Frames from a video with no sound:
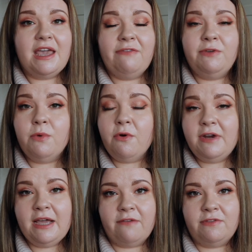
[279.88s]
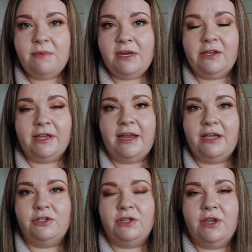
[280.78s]
If you already have them in your
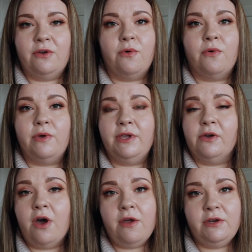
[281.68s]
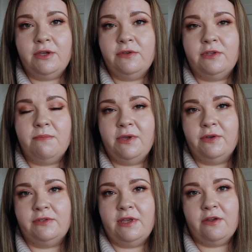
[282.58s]
collection, or you can't use them
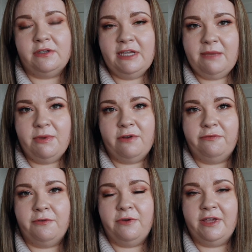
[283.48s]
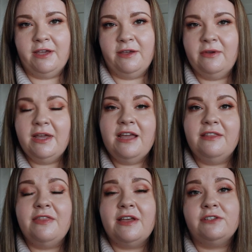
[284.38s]
because they're not deep enough for you,
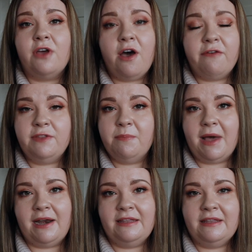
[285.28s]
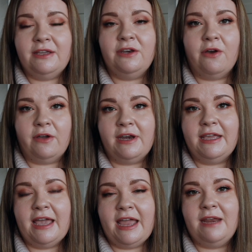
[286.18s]
then that's half of the palette that you're not going to
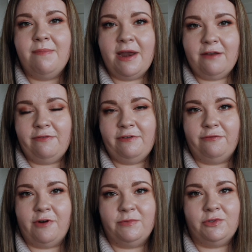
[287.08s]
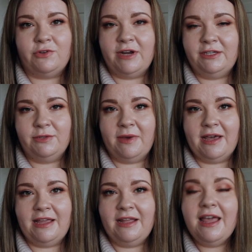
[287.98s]
get any benefit from straight
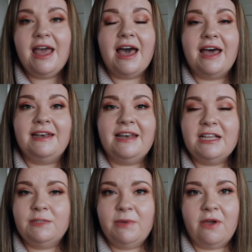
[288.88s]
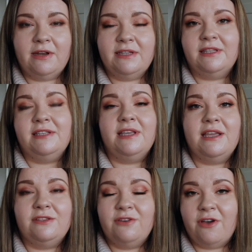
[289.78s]
away. And let's be honest, this
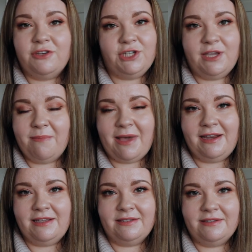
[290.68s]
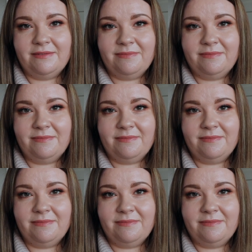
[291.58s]
is not a cheap palette.